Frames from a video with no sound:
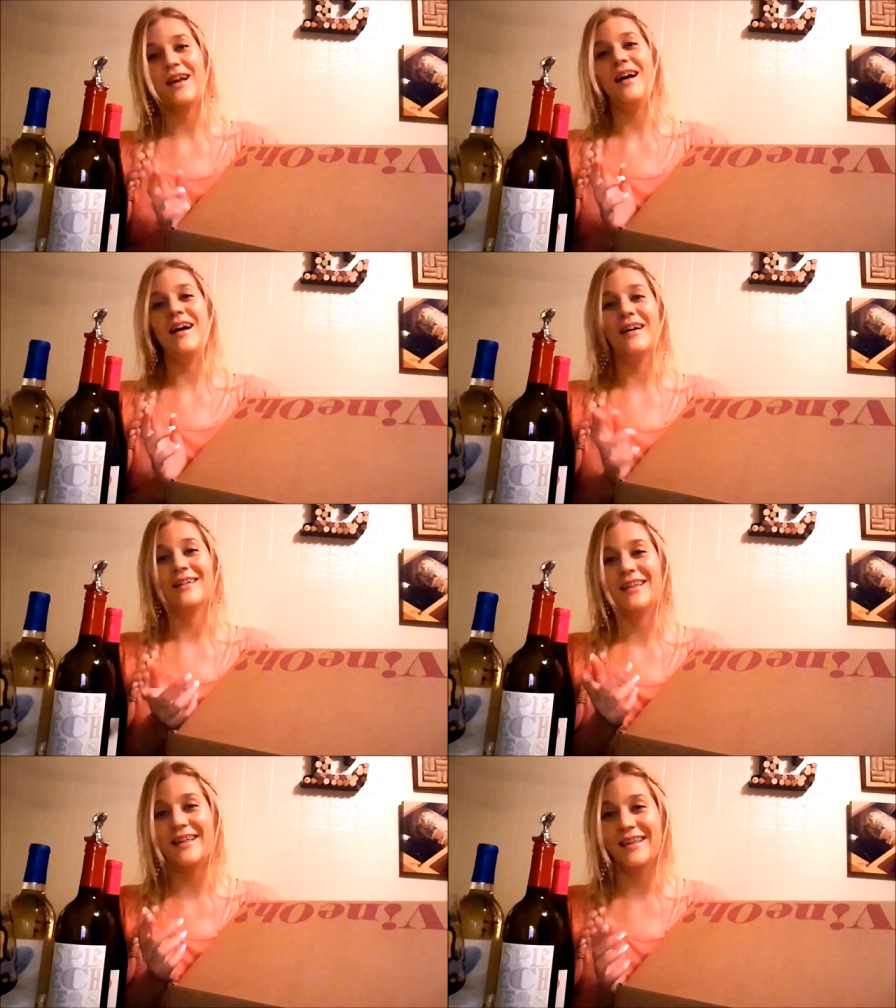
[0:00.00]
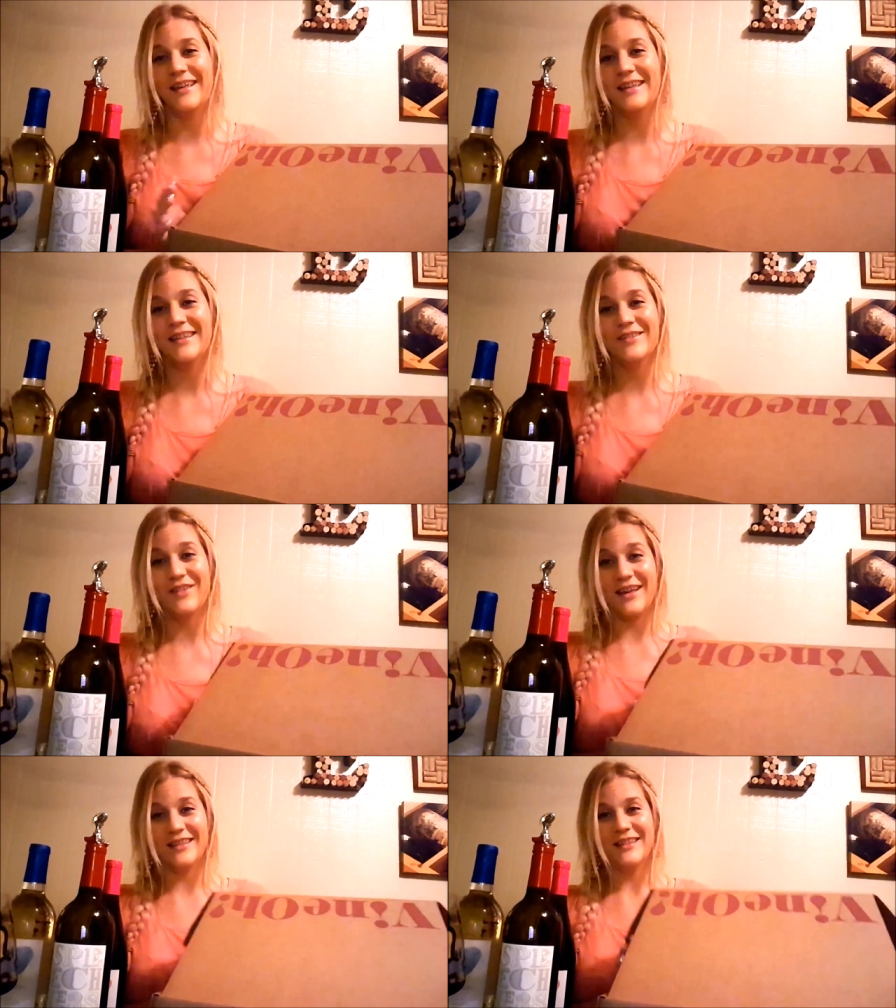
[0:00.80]
Haha, I get it,
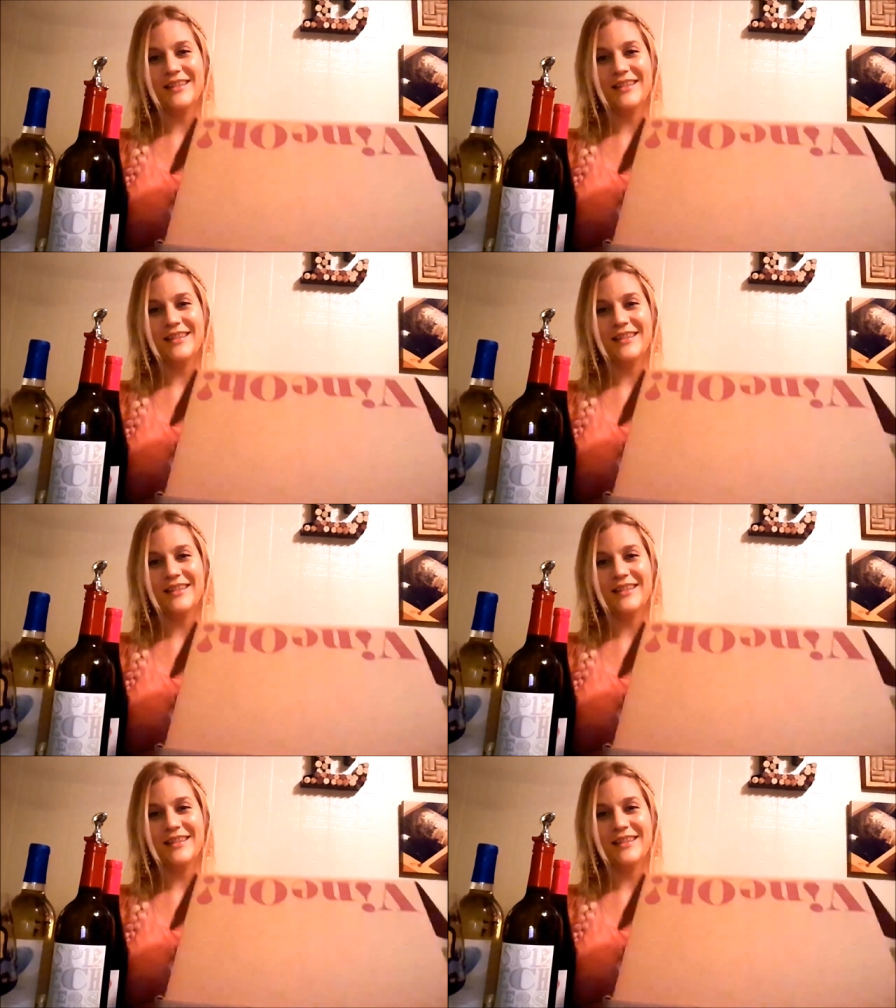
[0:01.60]
right?